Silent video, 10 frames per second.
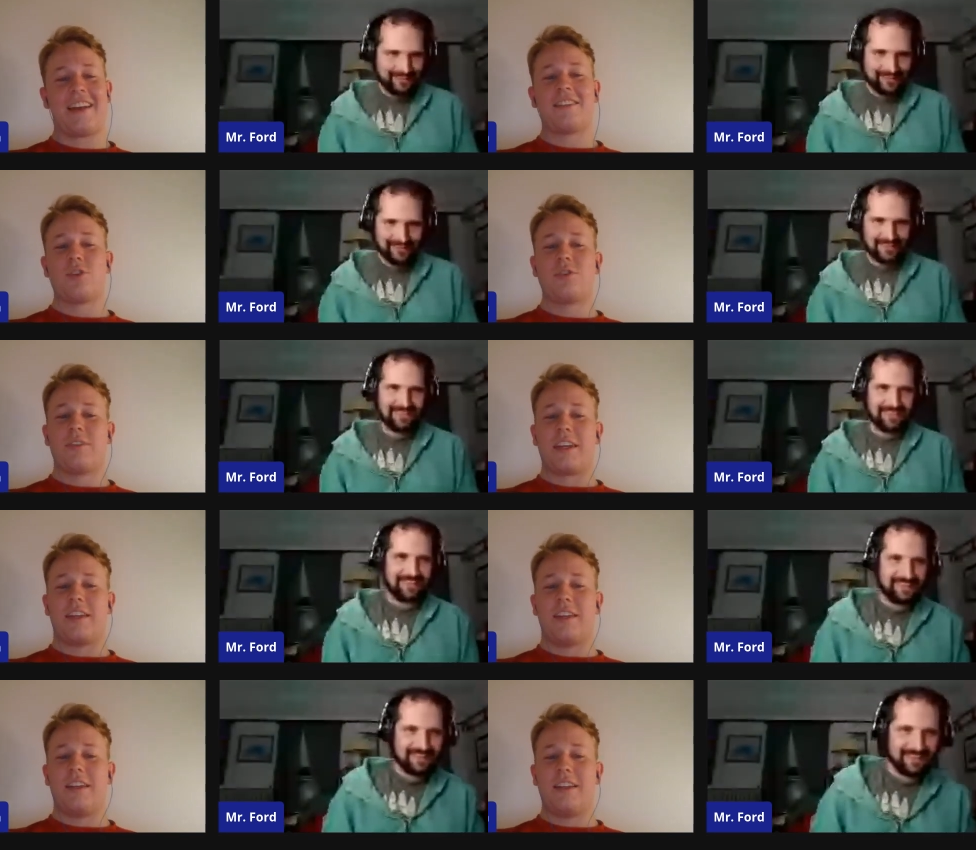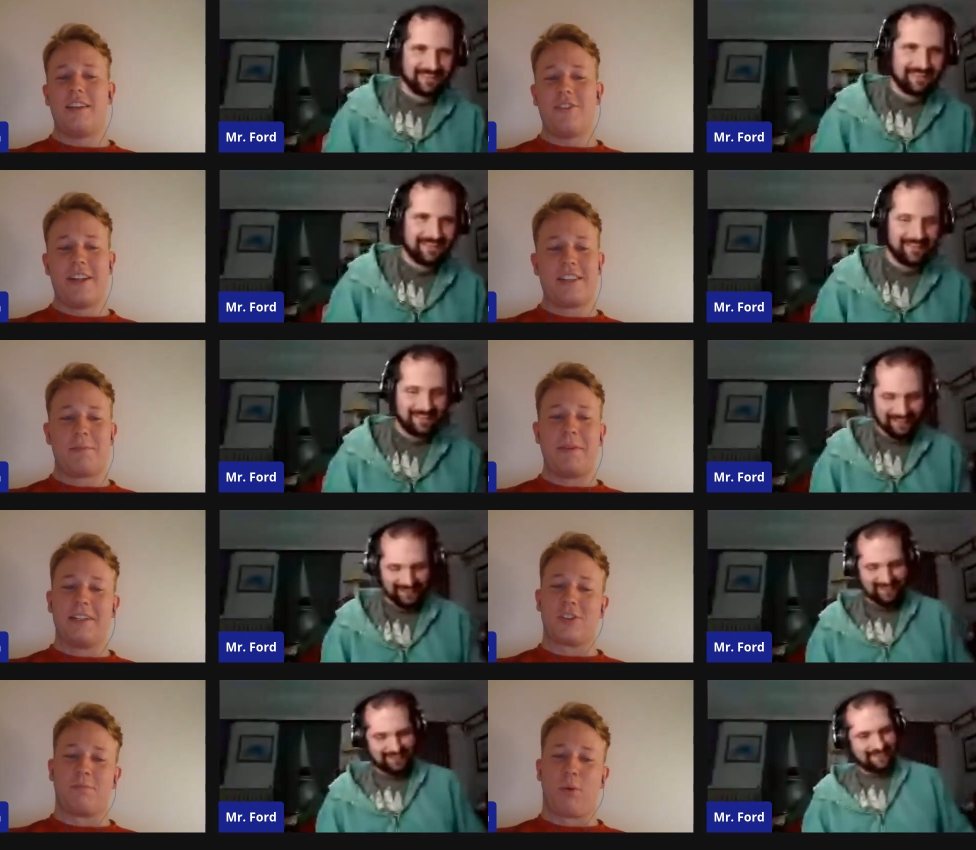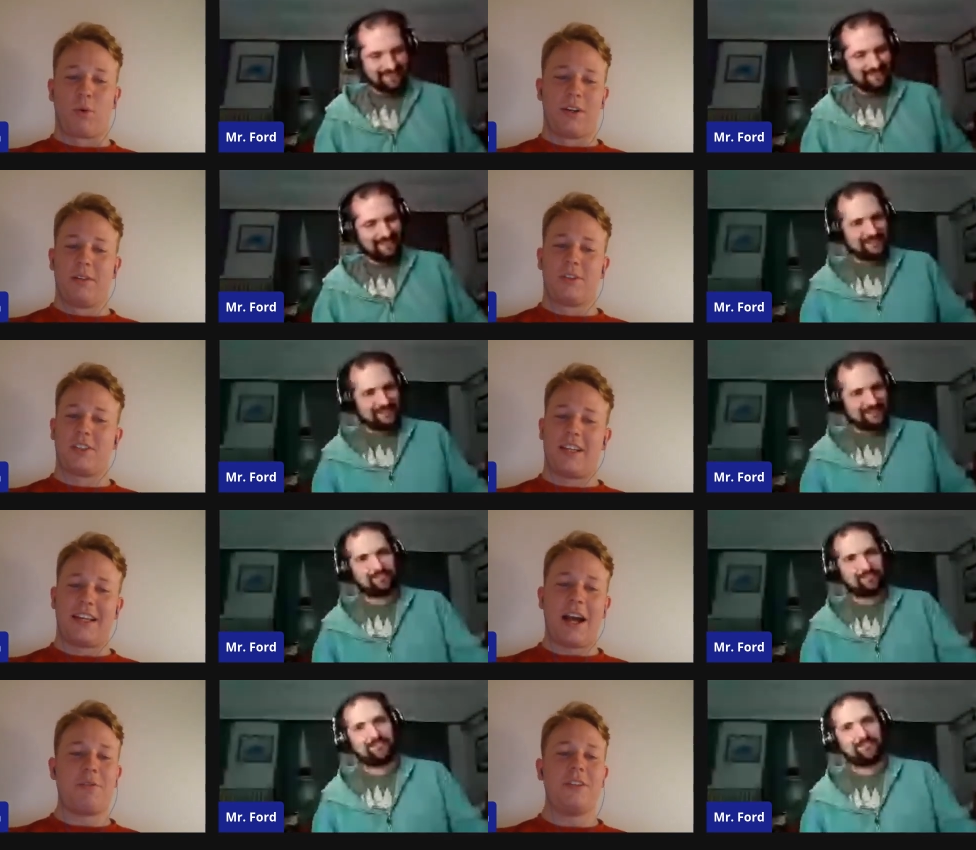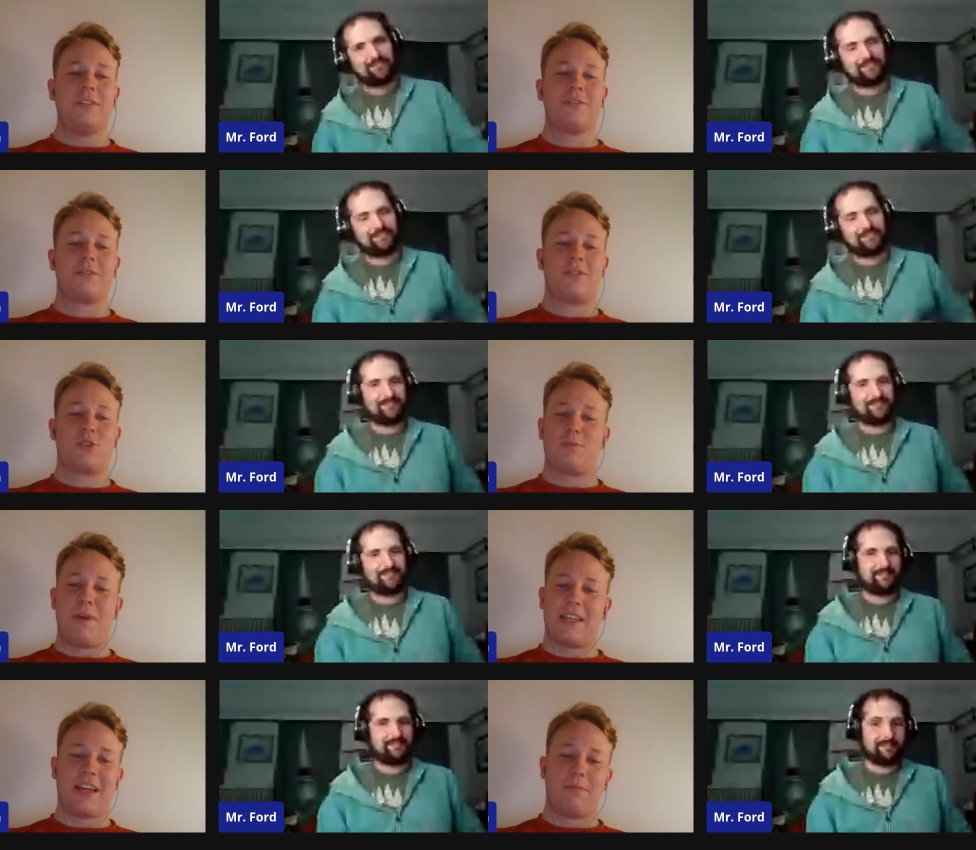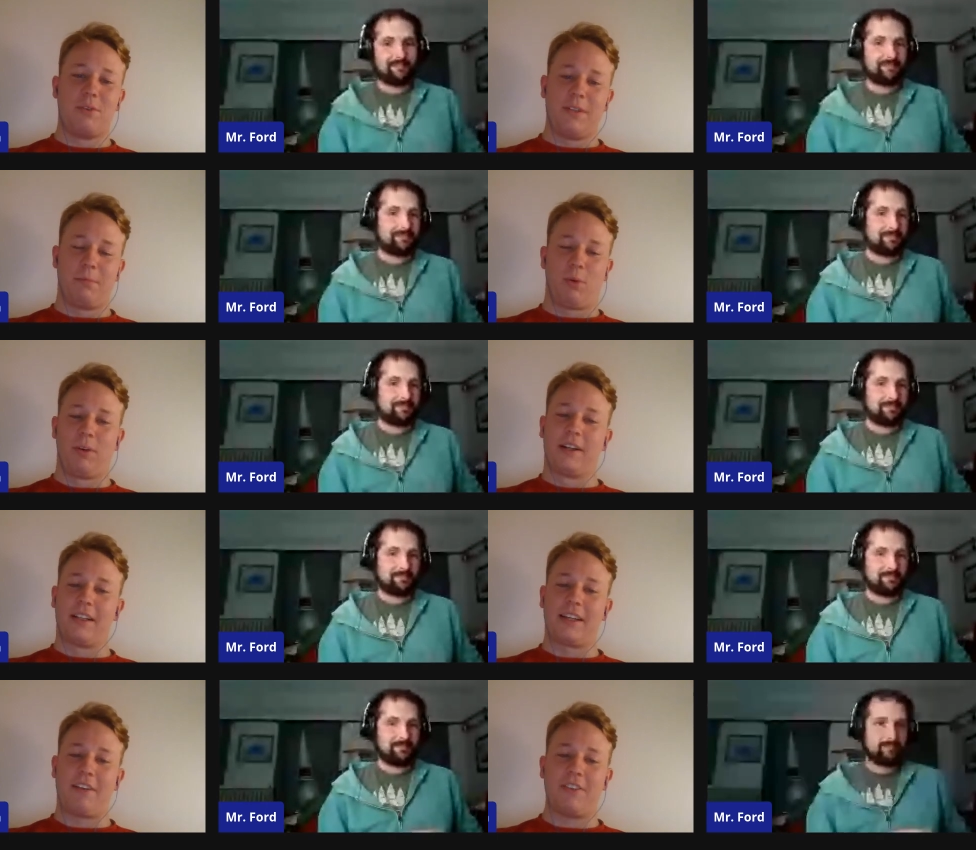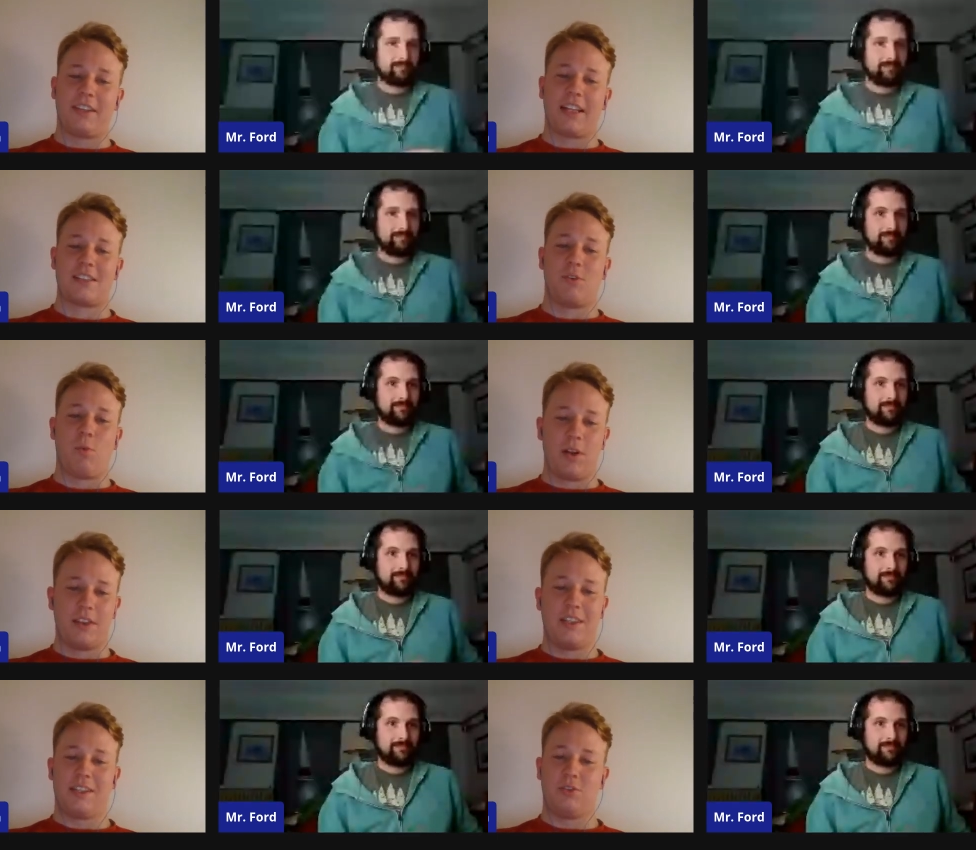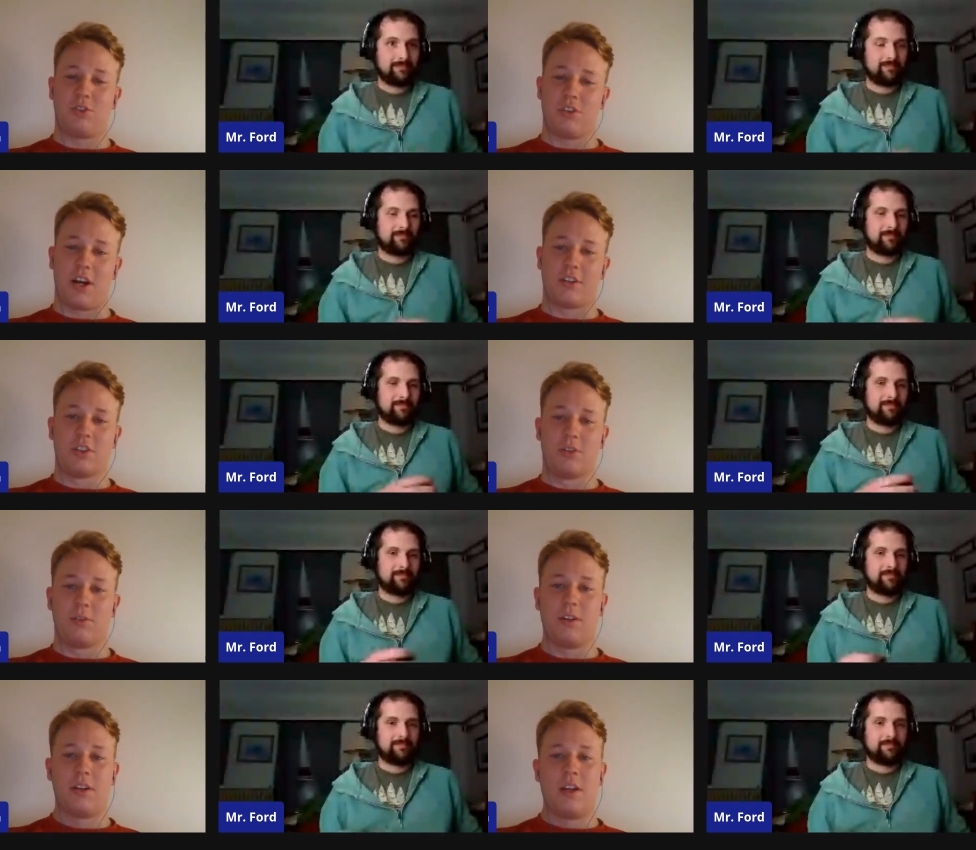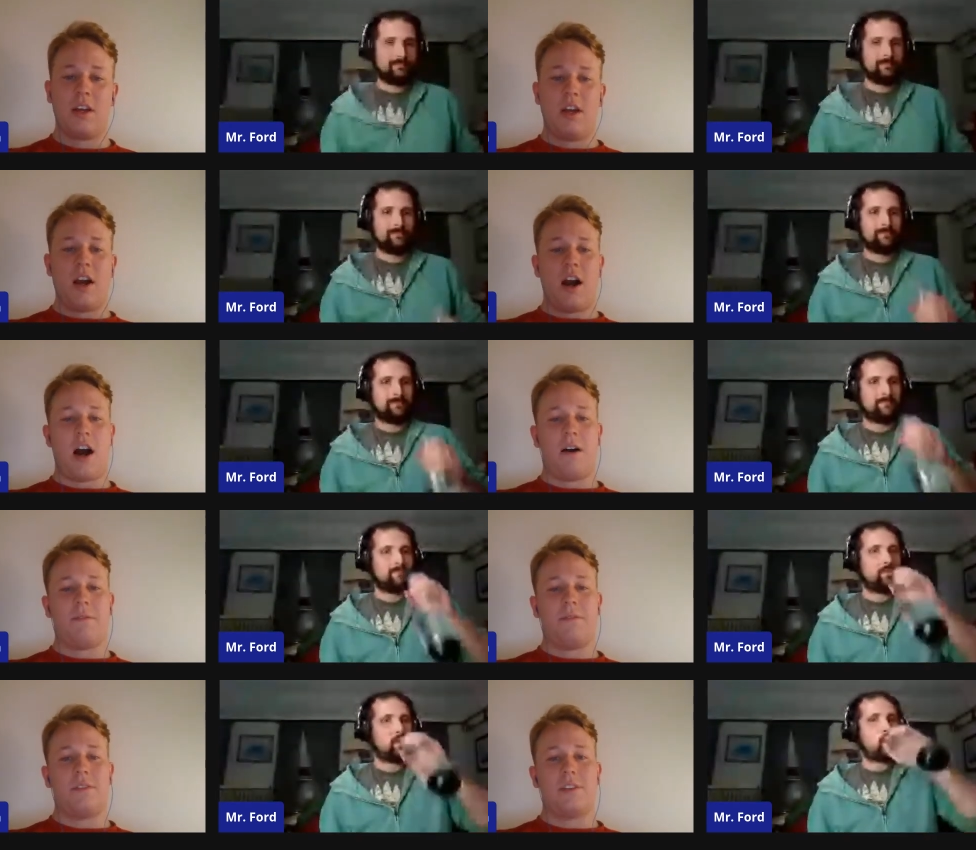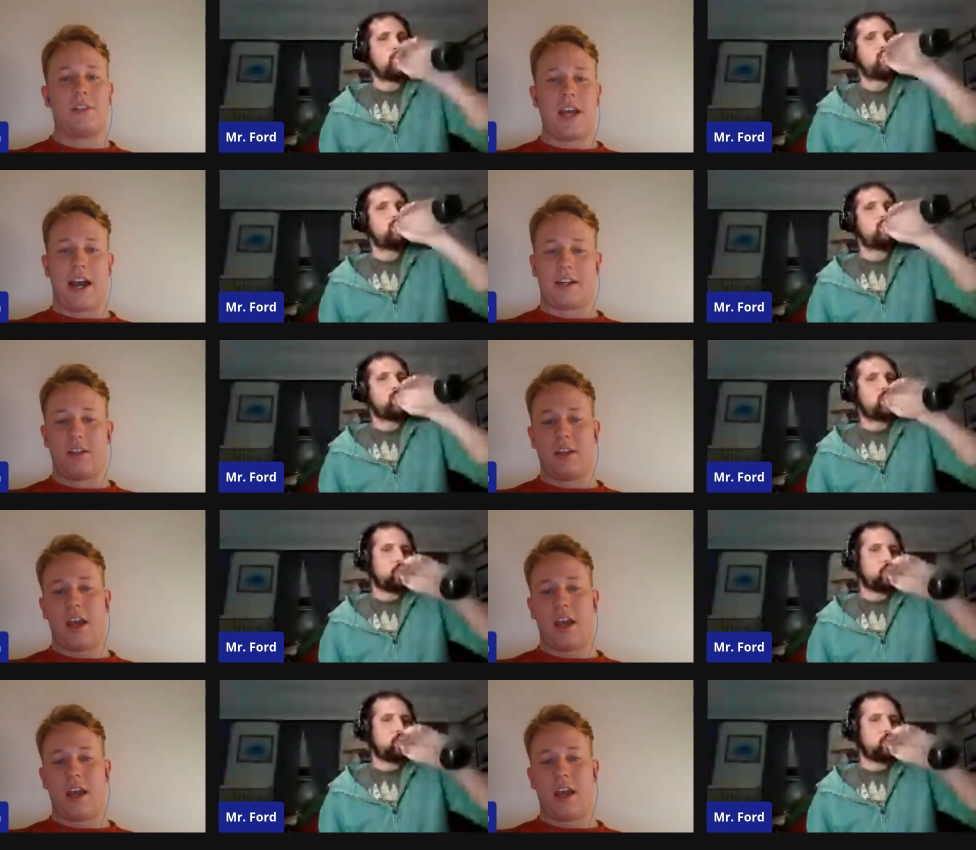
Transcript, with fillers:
Speaker 1: yeah, it's also like, it even ends up being just boring, which is like, how do you make that movie boring? Like, I feel like that's the one thing you should not do. Um, Zach,